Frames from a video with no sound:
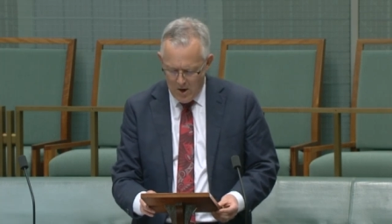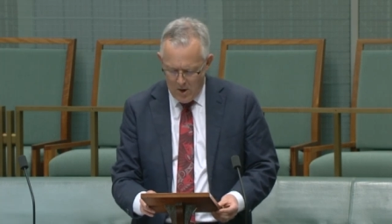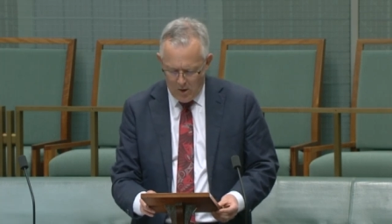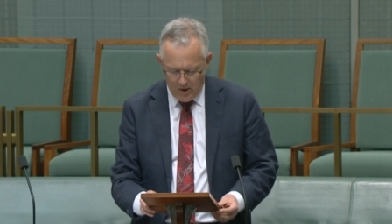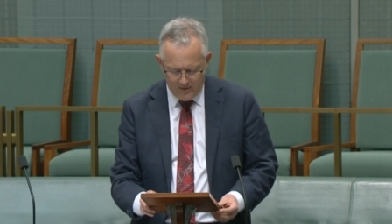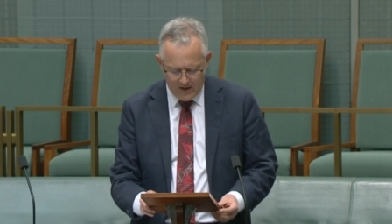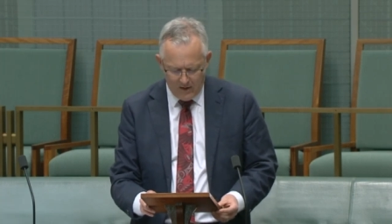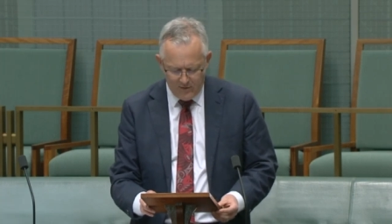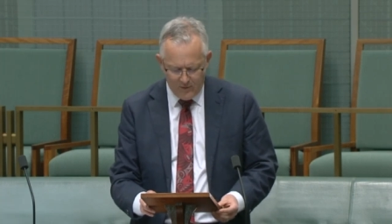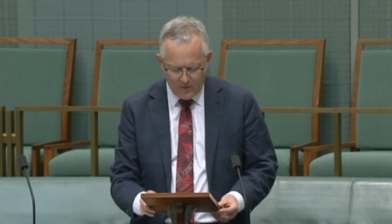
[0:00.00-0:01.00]
on
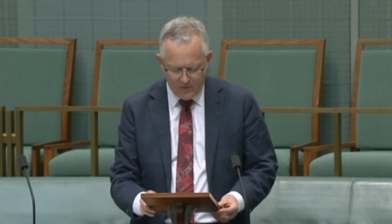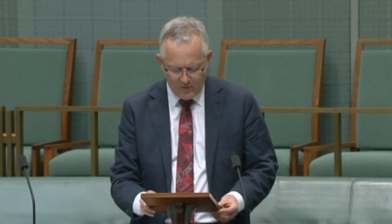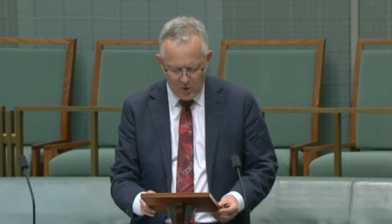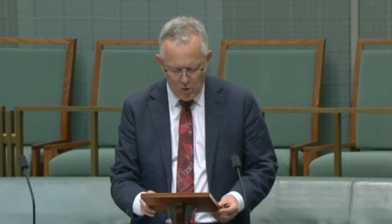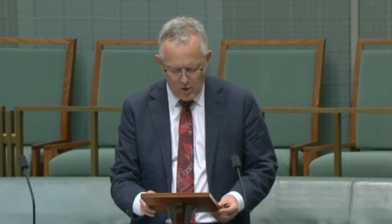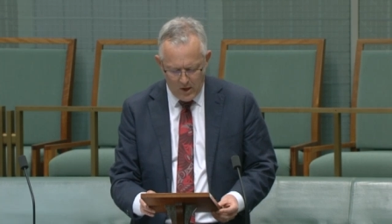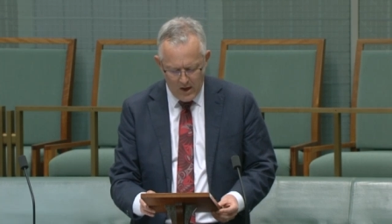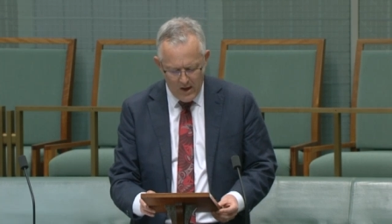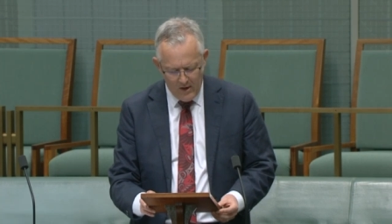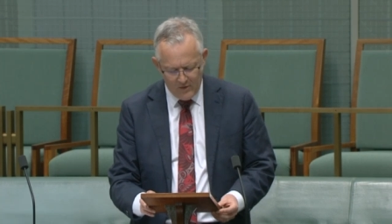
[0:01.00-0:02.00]
Intelligence and Security
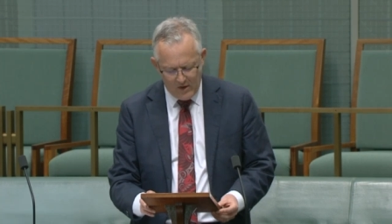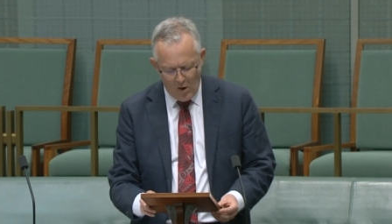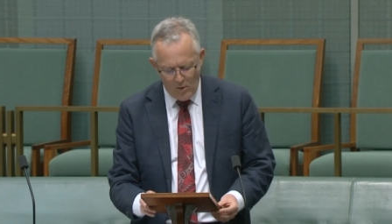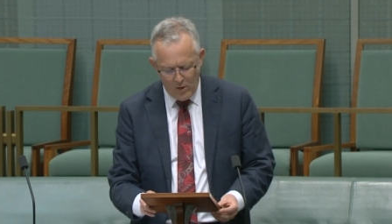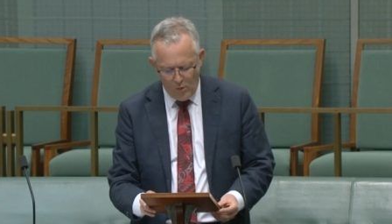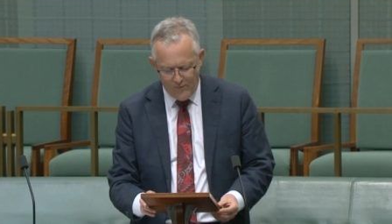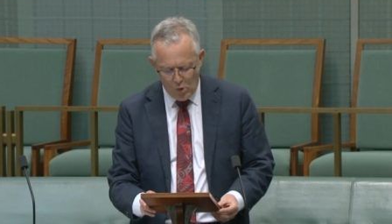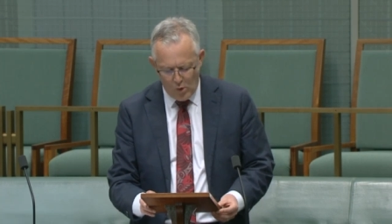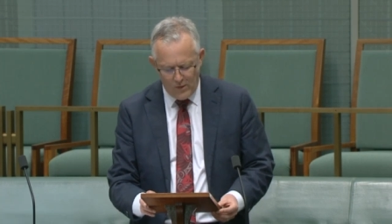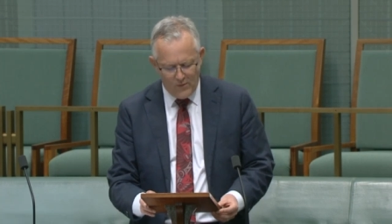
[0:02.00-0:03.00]
is currently
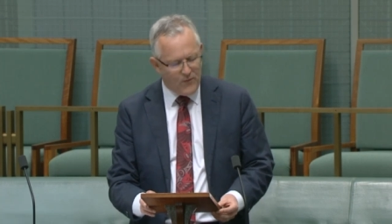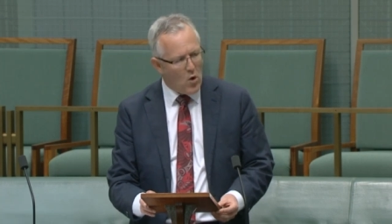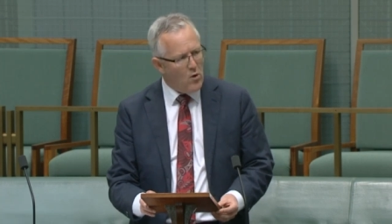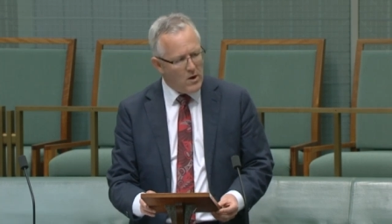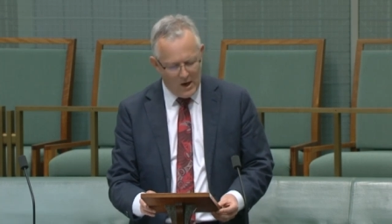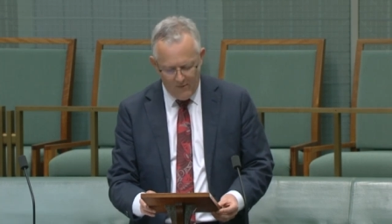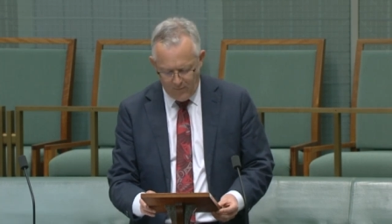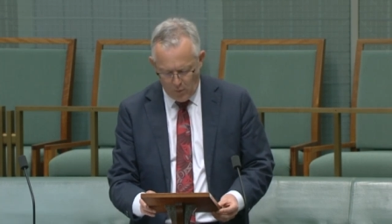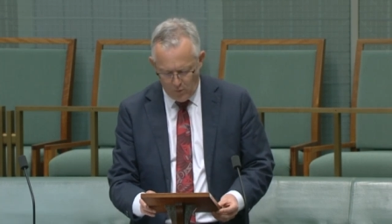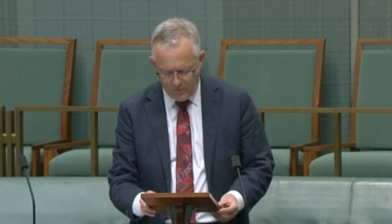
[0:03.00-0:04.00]
reviewing the Foreign
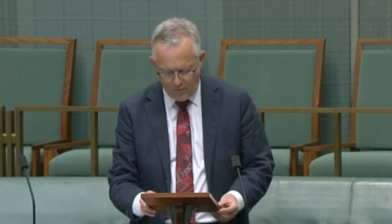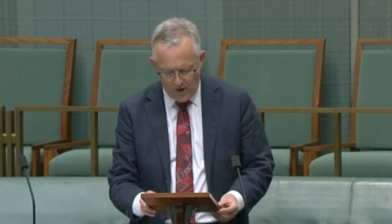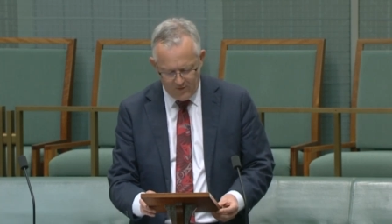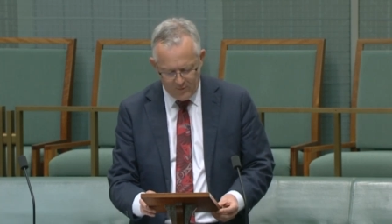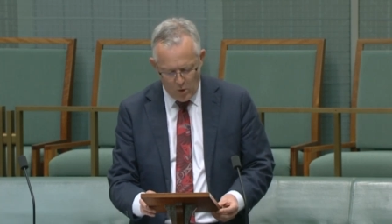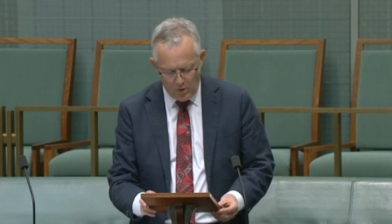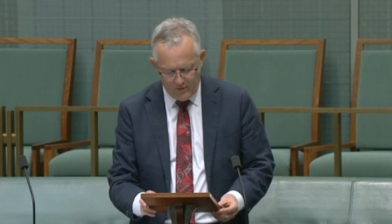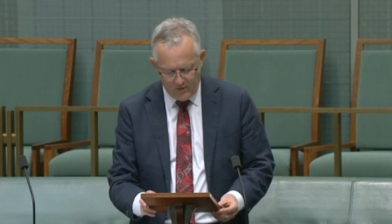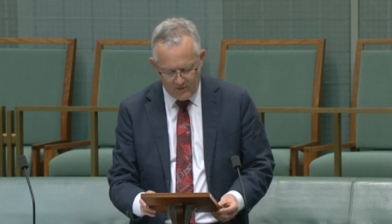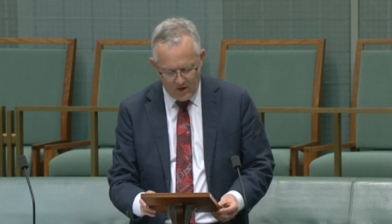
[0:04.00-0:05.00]
Influence
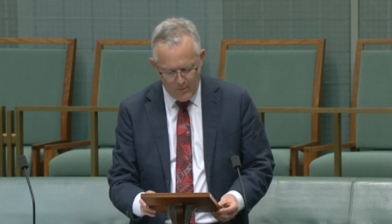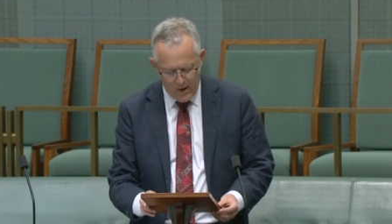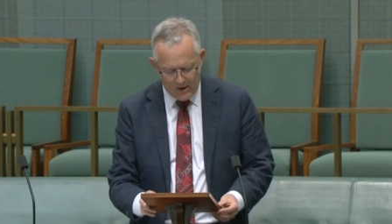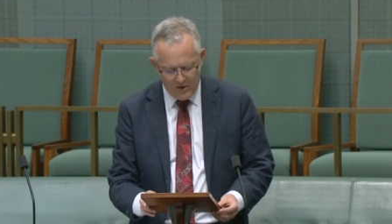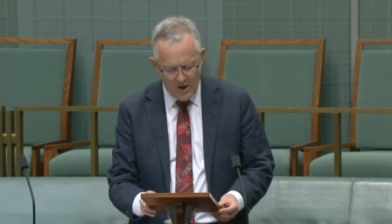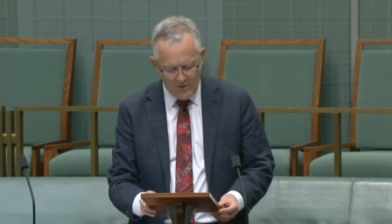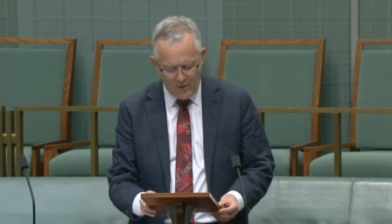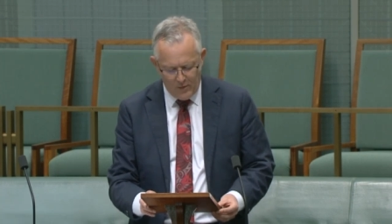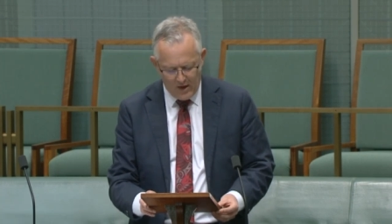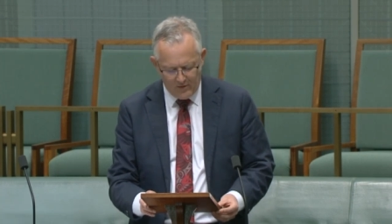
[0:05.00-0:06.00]
Transparency Scheme Act
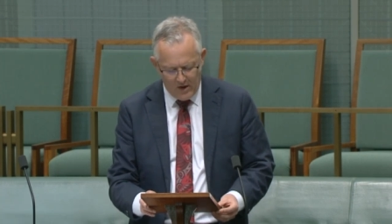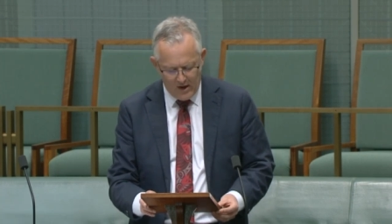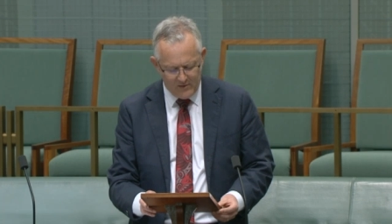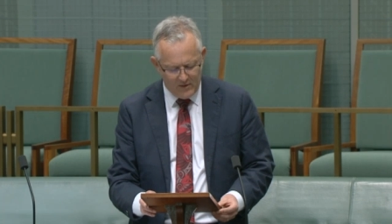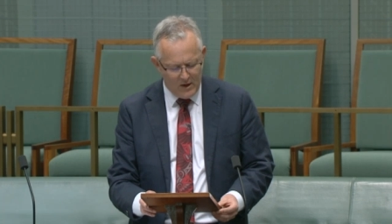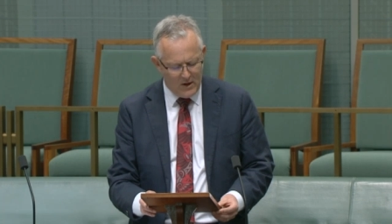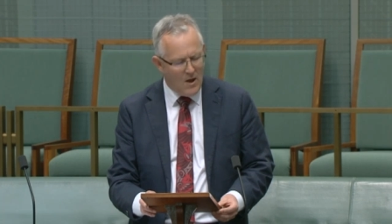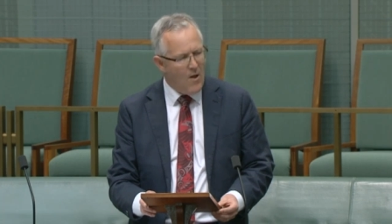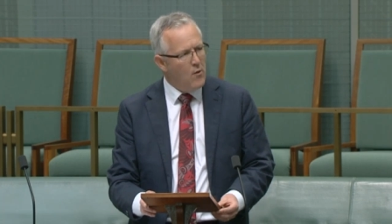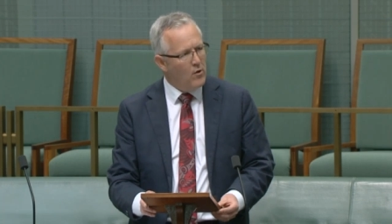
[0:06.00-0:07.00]
2018,
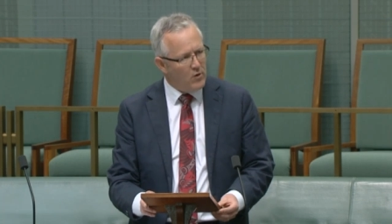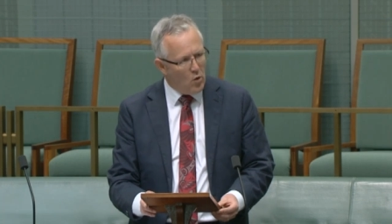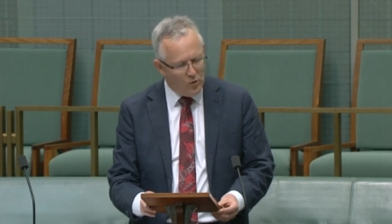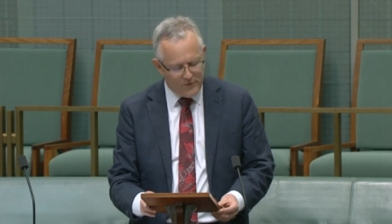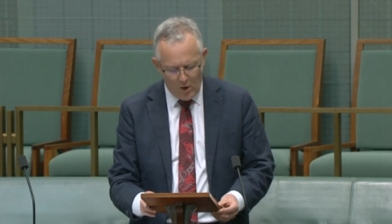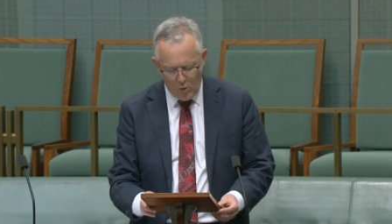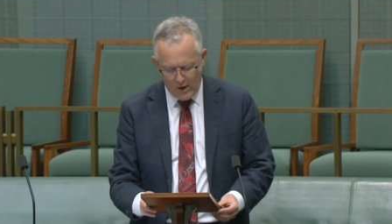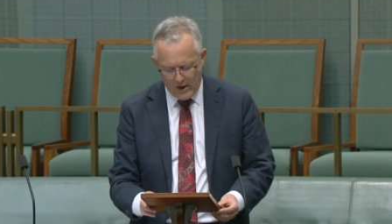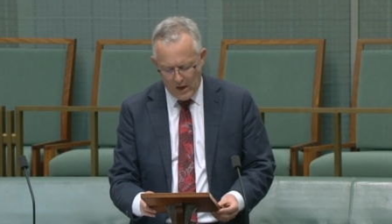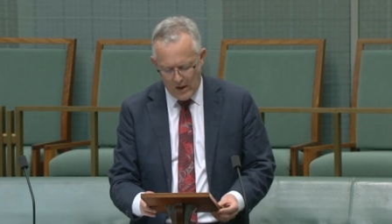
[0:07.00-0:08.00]
which also
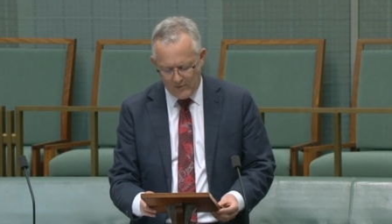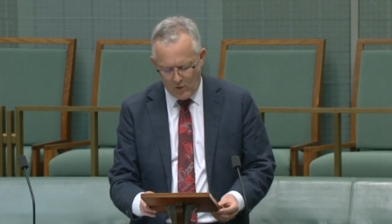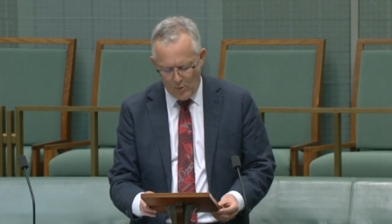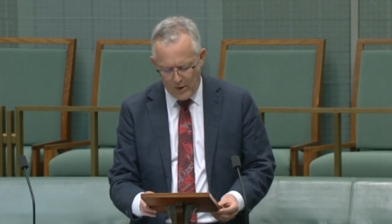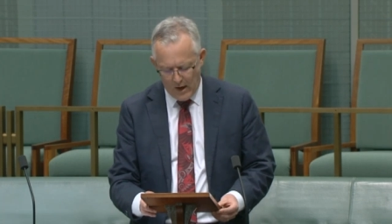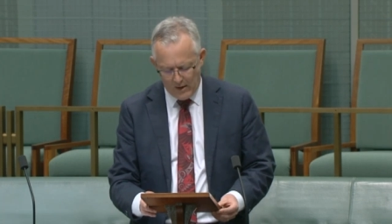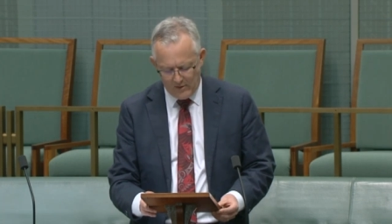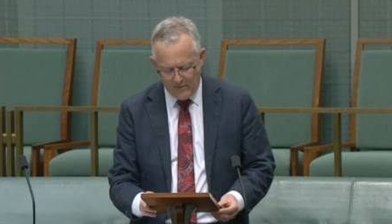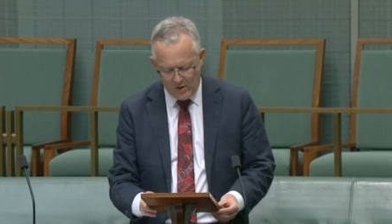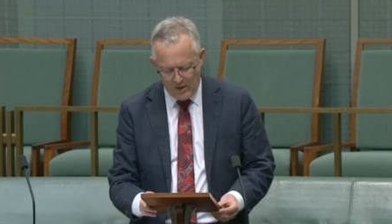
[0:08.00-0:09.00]
regulates lobbying
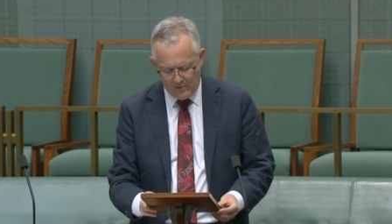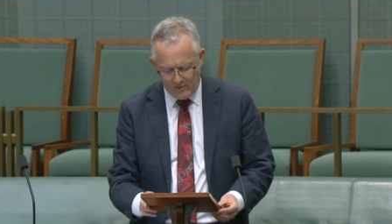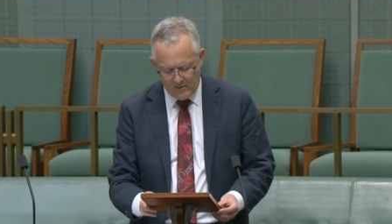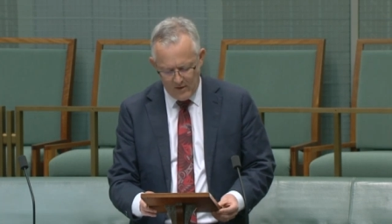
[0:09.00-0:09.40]
activities.